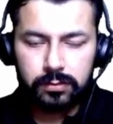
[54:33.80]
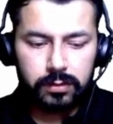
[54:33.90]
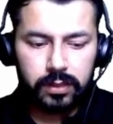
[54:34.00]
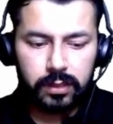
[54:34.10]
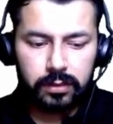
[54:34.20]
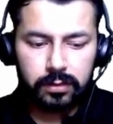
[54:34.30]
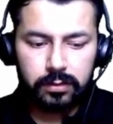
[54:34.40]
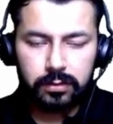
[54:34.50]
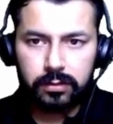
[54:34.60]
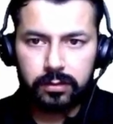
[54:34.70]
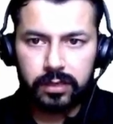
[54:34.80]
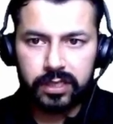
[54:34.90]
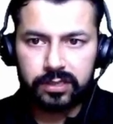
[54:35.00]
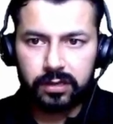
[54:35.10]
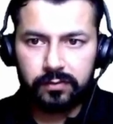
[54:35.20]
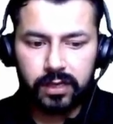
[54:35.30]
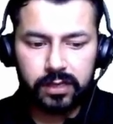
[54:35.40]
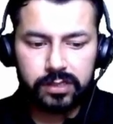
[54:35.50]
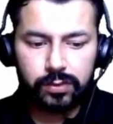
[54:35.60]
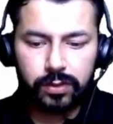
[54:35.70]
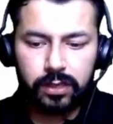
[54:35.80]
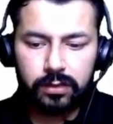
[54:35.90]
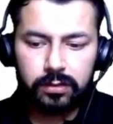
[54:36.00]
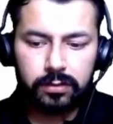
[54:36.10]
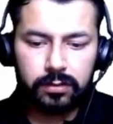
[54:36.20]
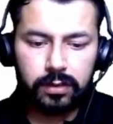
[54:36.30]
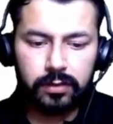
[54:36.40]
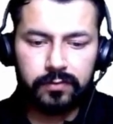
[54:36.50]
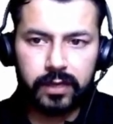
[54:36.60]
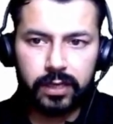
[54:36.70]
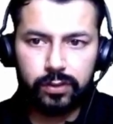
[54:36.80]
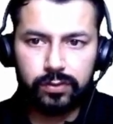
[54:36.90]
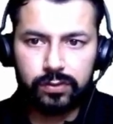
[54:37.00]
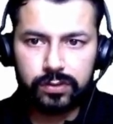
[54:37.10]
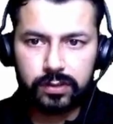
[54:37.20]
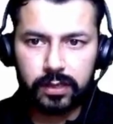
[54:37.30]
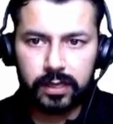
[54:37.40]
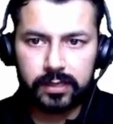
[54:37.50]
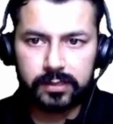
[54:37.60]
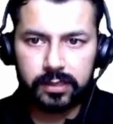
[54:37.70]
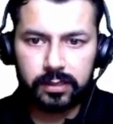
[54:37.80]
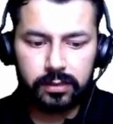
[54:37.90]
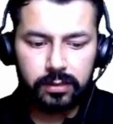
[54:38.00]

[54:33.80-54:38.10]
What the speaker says: in dictionary we are storing the values as a